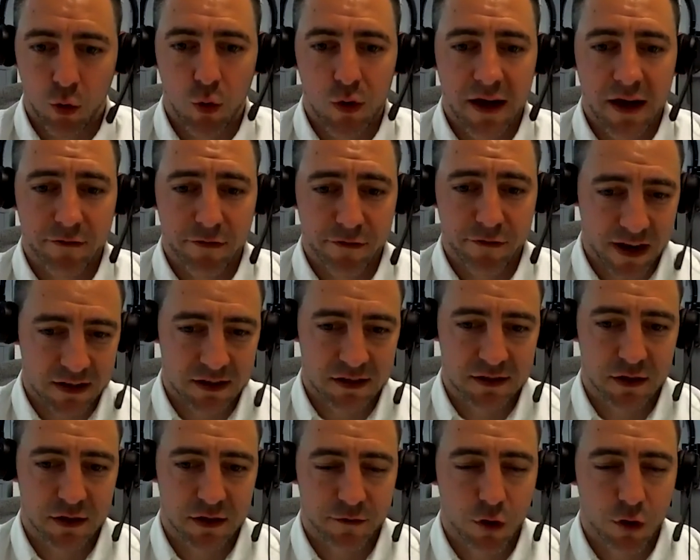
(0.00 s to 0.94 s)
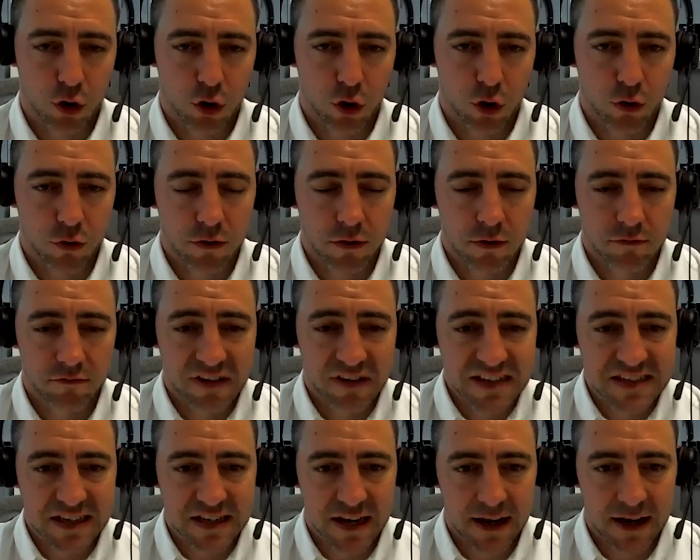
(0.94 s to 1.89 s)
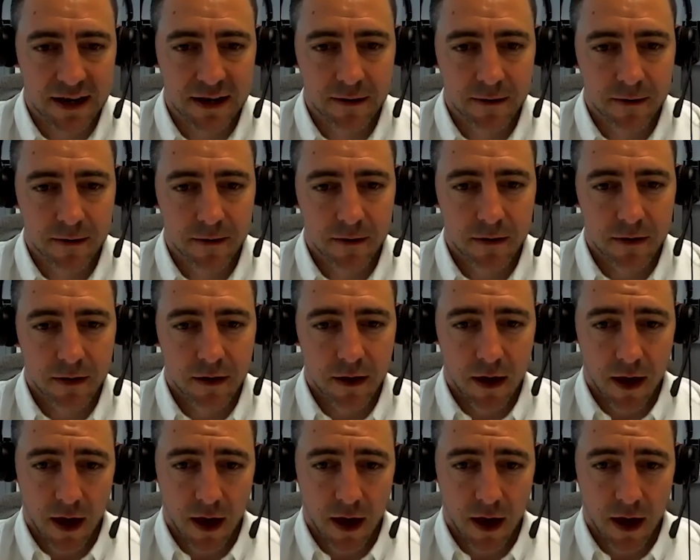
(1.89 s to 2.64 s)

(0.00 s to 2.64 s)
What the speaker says: and all the other factors that have gone on recently?